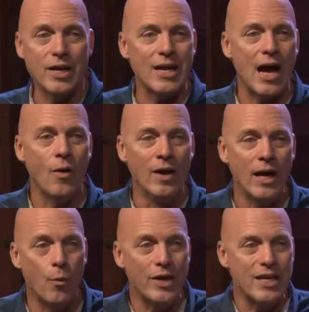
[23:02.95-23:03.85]
right now,
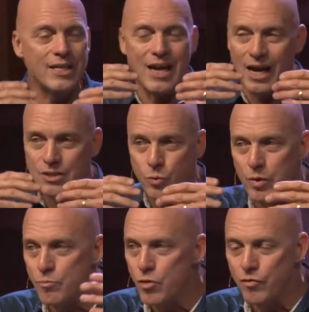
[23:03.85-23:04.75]
and we need God to
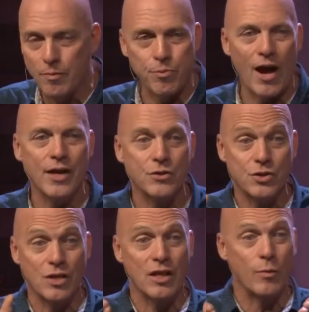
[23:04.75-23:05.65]
remove the
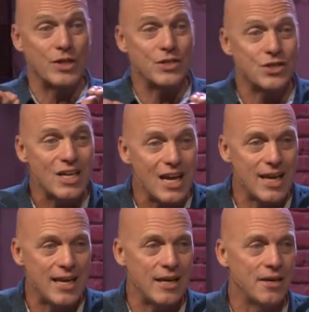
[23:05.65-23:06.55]
blinders so that we
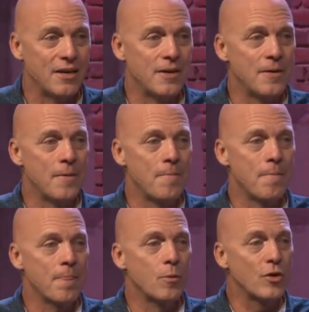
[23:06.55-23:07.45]
see
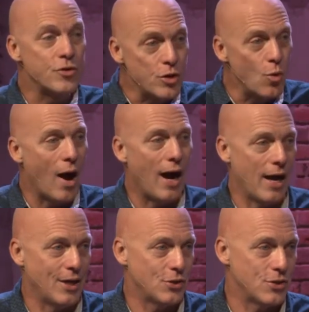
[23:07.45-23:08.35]
with new
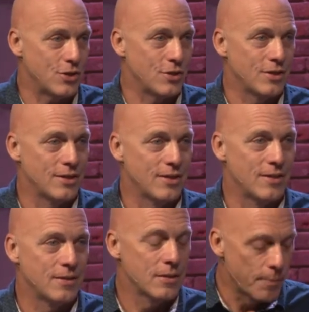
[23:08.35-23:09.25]
eyes
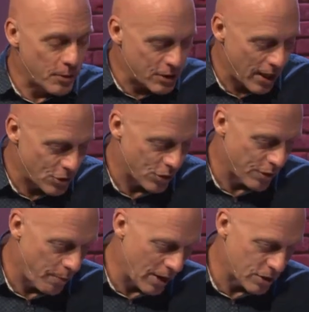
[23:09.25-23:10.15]
the potential and
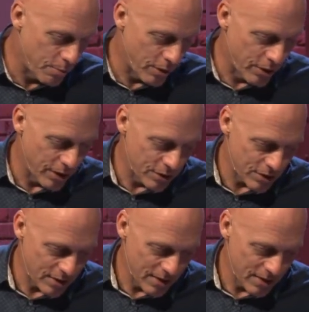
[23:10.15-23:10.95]
the possibilities.